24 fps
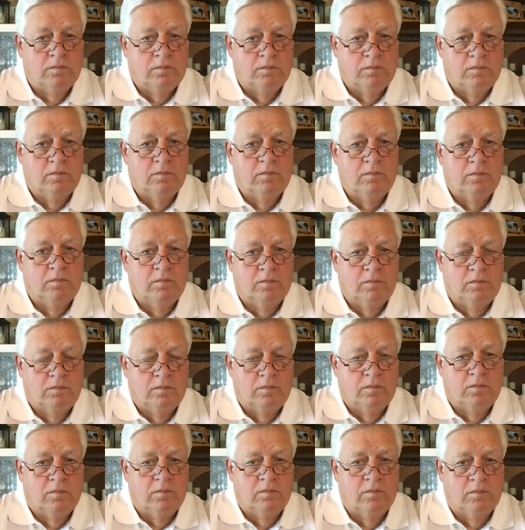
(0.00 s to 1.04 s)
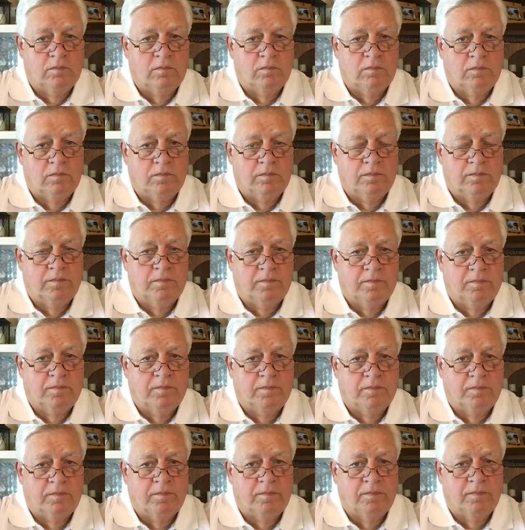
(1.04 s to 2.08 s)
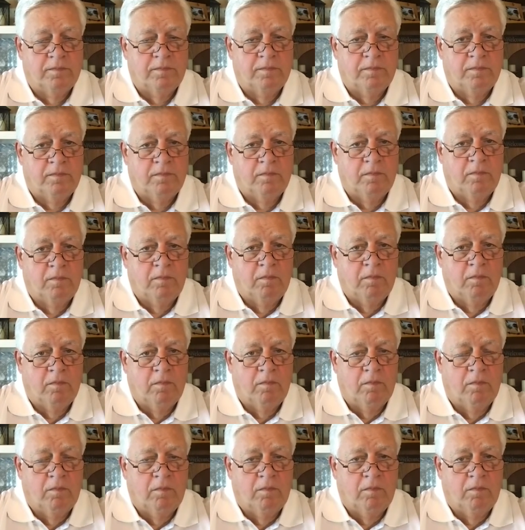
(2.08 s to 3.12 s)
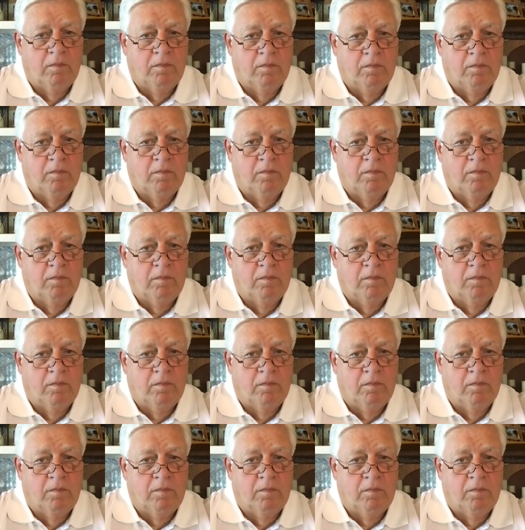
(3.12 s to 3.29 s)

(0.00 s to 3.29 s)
(not speaking)